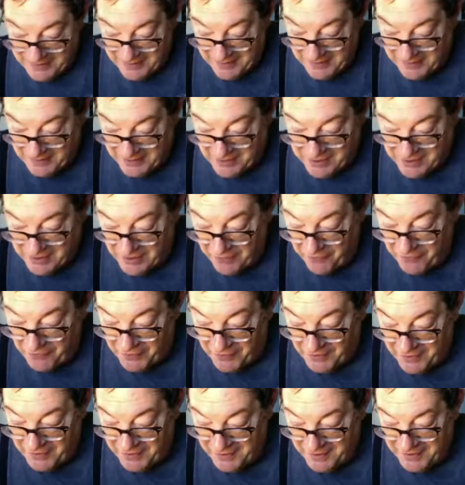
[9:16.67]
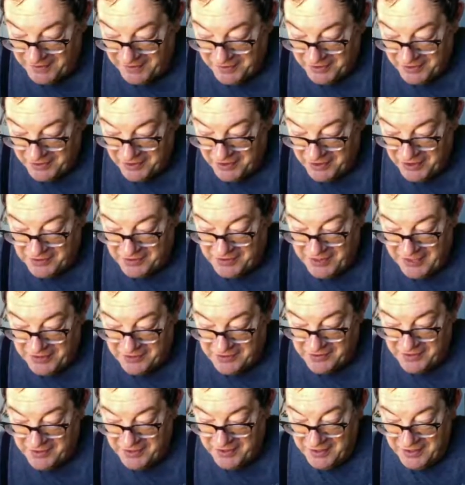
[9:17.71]
it's different. It
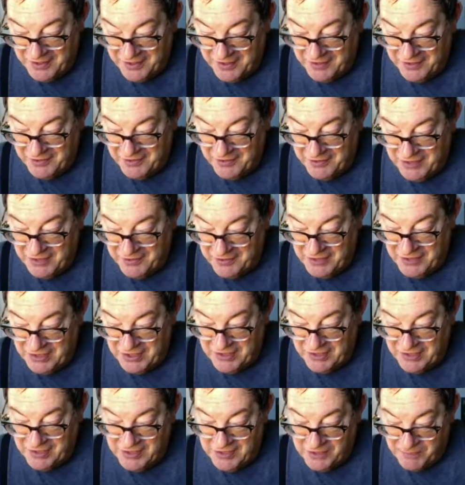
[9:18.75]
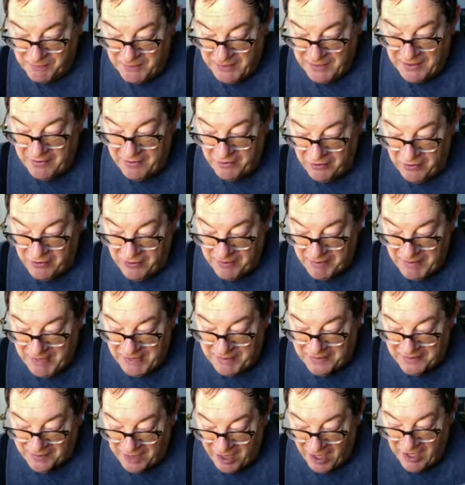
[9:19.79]
says that Jesus spit on the
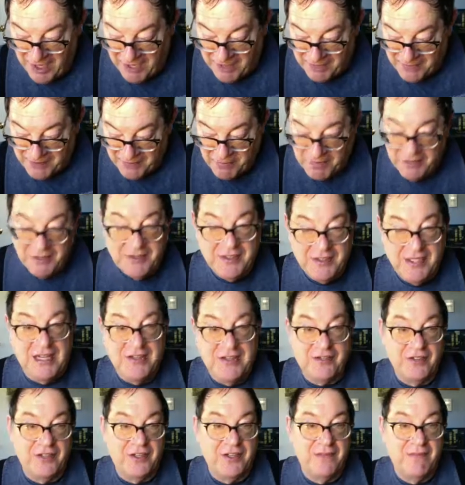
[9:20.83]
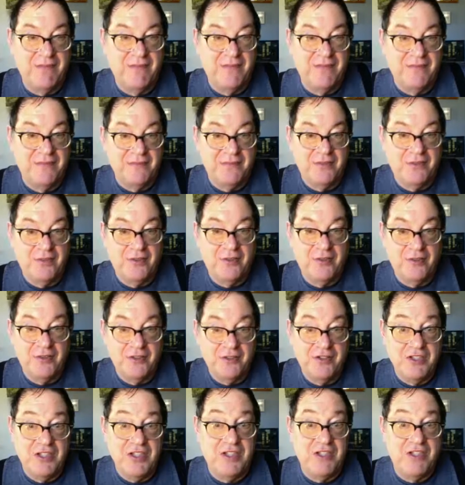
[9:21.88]
man's eyes and put his hands on him. So
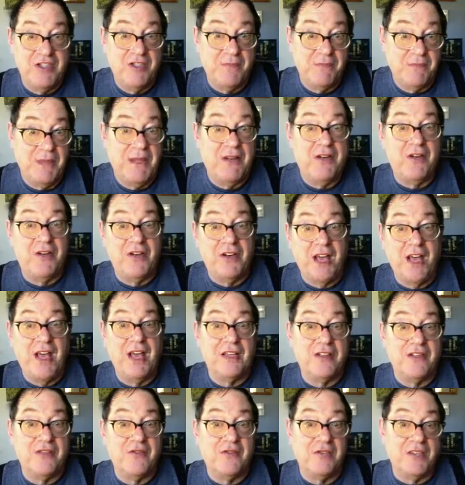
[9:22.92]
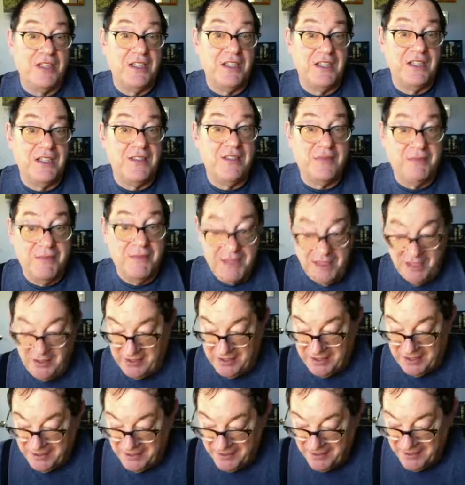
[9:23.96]
Jesus spit on eyes, really did some
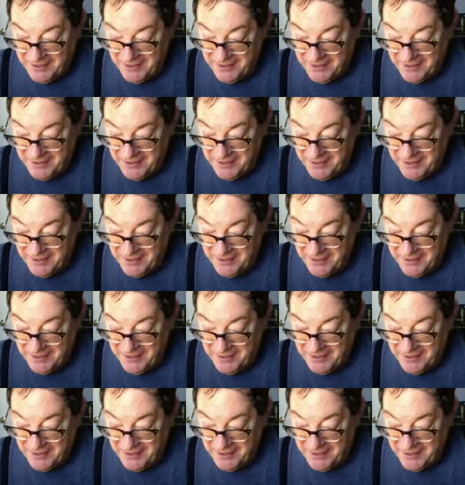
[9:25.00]
healing.